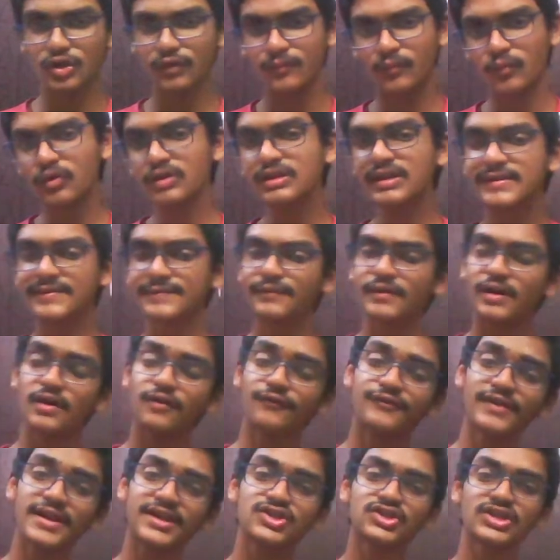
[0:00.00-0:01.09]
of both
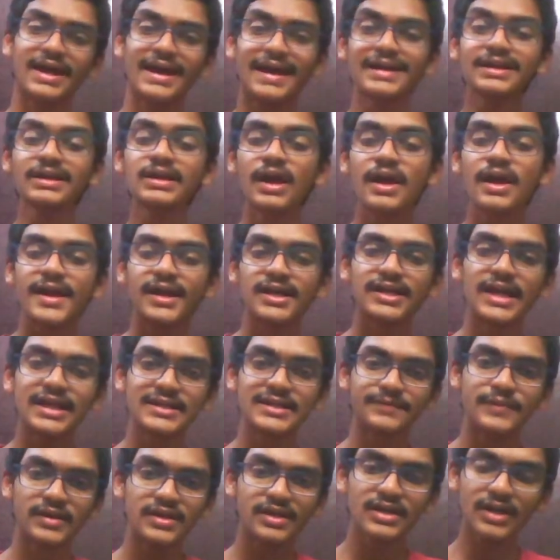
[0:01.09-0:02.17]
French and Dutch
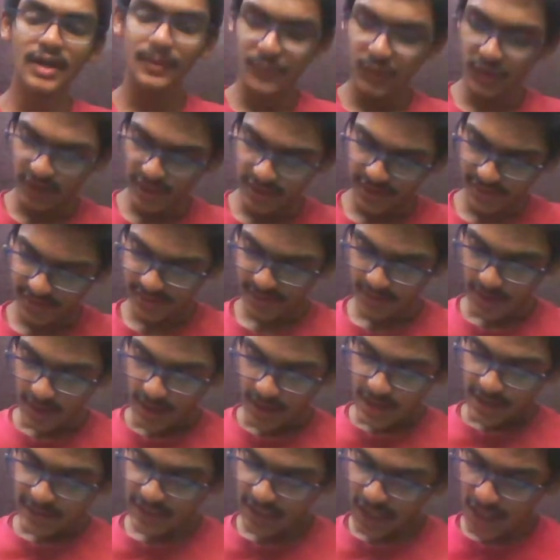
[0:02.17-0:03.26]
speaking communities.
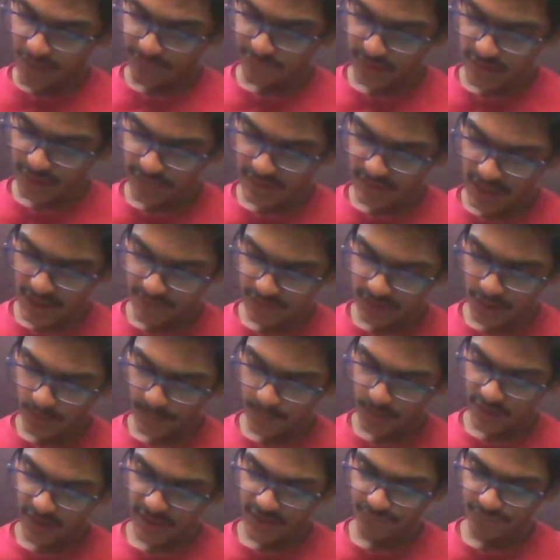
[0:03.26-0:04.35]
Then after that we have a
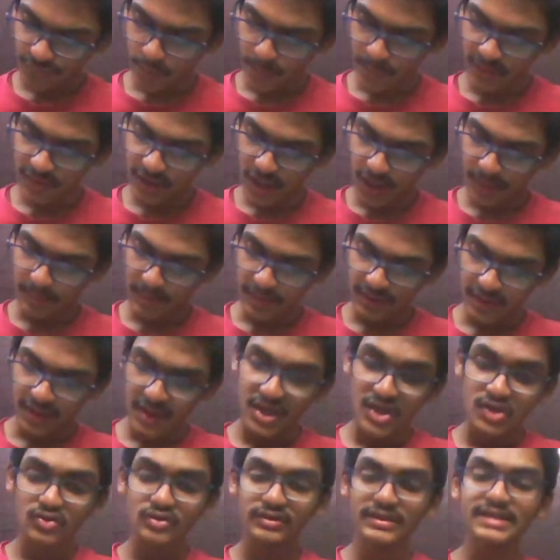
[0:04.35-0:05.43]
community form of government.
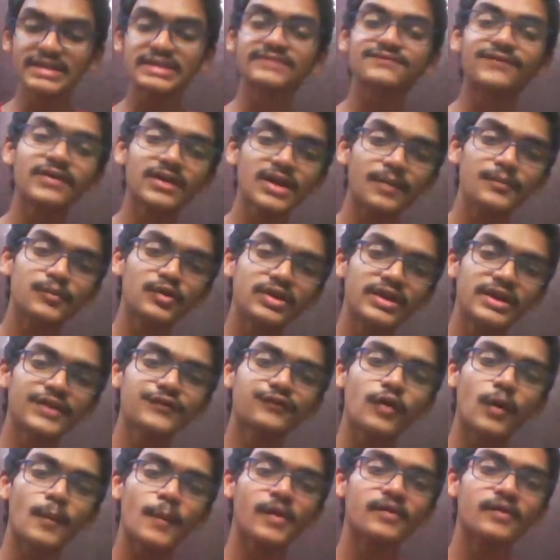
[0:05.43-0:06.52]
So this community
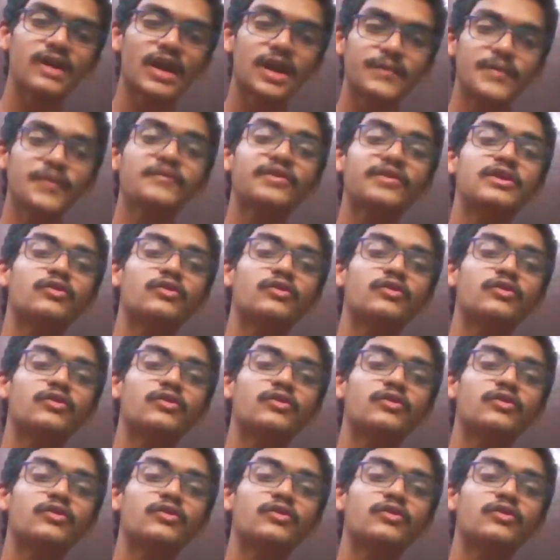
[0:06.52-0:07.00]
form of government will